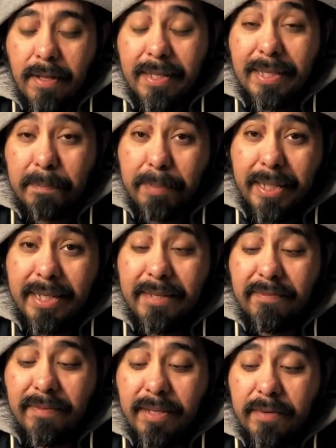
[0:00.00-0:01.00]
The peaty
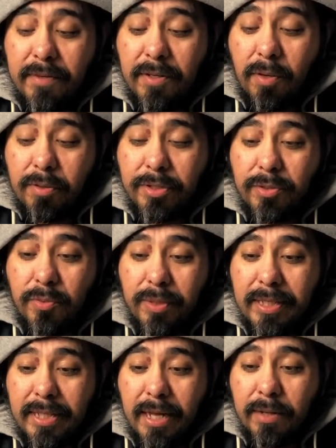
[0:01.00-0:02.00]
flavor also
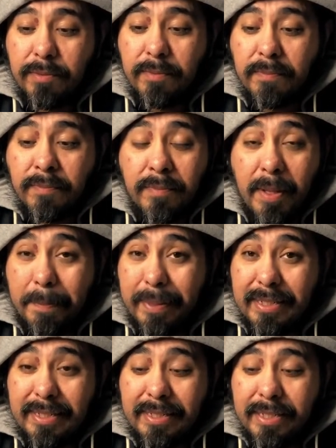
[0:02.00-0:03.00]
went down,
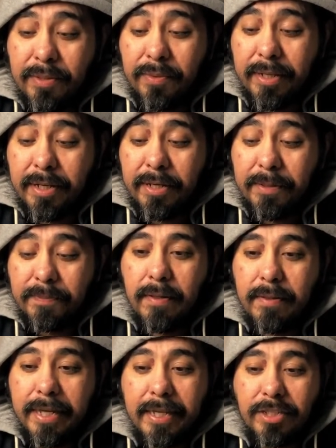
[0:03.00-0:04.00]
but it's still there.
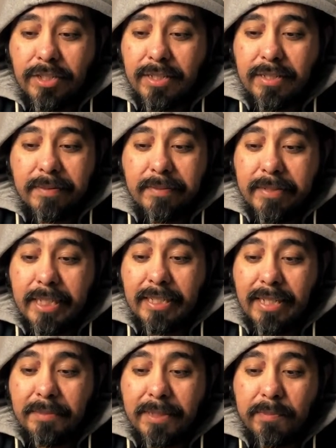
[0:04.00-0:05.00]
Yeah, just this
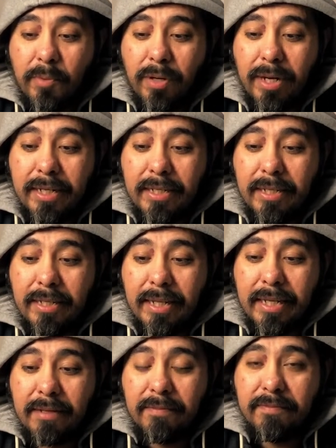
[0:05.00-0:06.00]
time it's more like a,
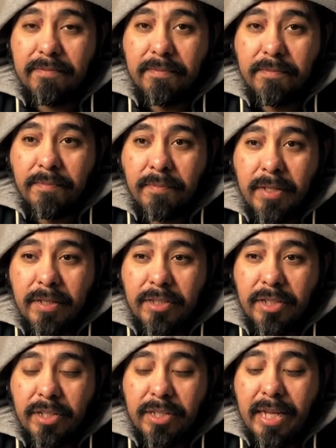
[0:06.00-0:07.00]
like a
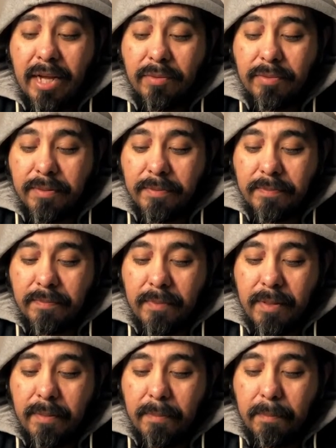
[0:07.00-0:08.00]
turned out
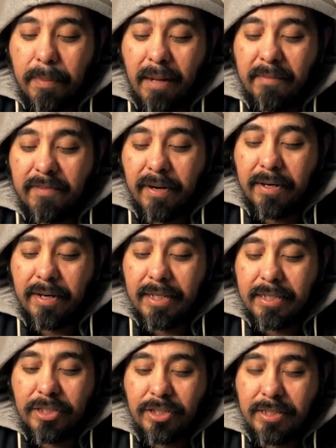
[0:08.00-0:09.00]
bonfire,
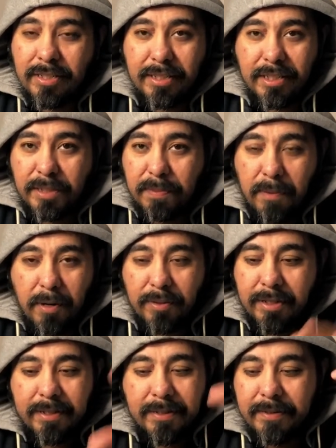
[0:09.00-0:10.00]
like just the
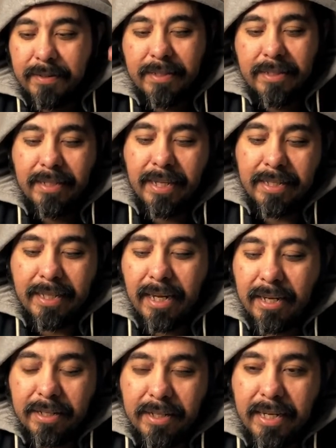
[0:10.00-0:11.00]
smoke at the
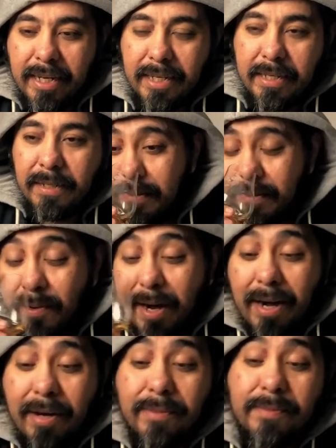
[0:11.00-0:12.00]
end of the night.
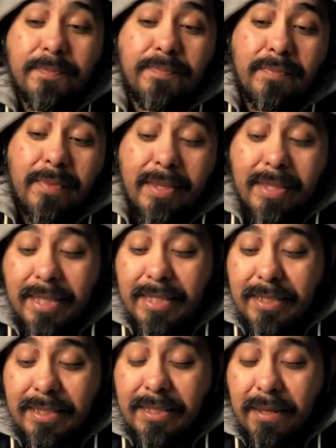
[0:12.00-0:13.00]
Wow,
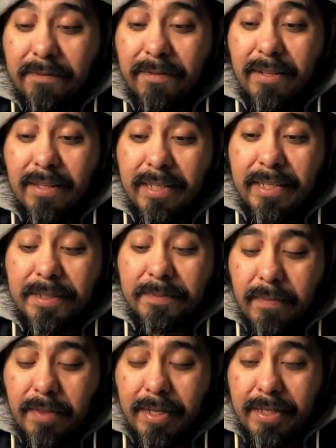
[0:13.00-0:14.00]
this definitely
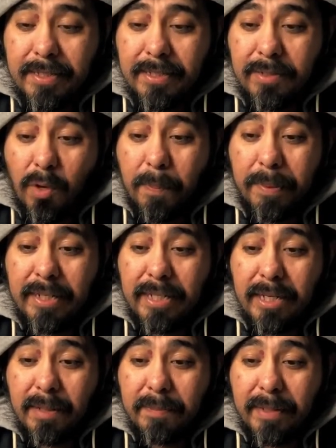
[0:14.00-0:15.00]
it's
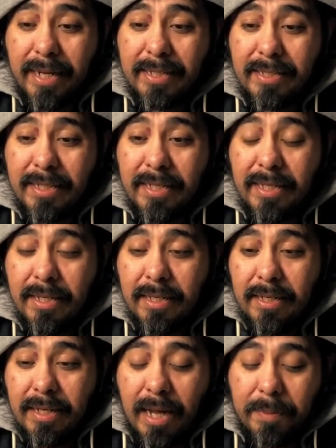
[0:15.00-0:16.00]
opening up nicely.
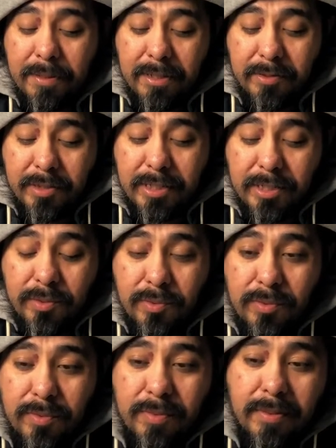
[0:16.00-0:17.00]
I'm going
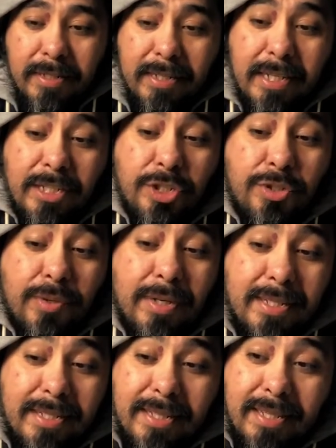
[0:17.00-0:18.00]
to
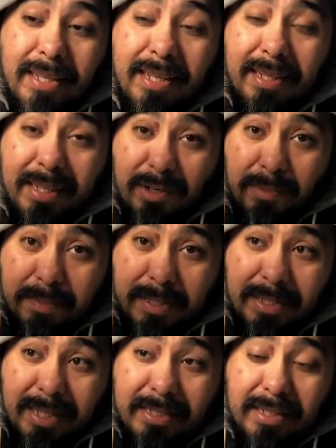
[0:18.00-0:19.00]
enjoy the little
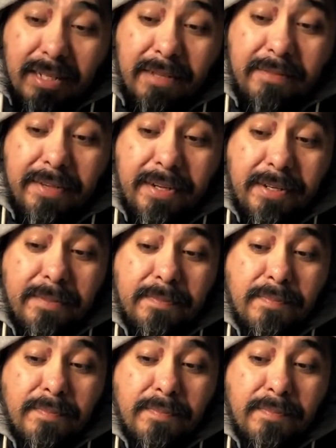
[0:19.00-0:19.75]
bit that's left here.